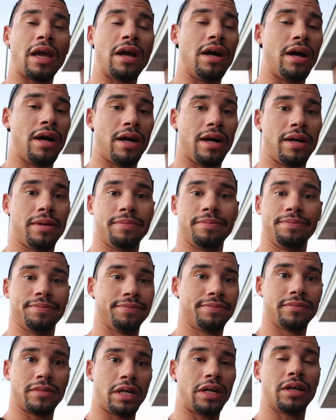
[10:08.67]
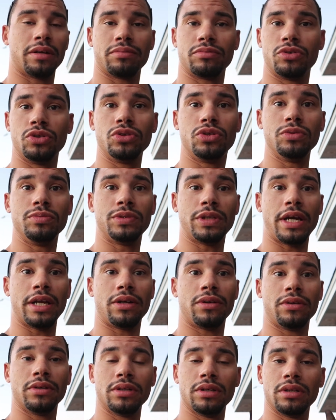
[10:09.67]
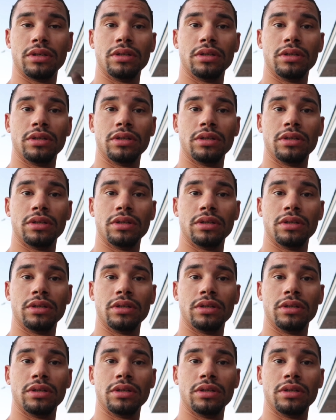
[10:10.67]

their YouTube channel.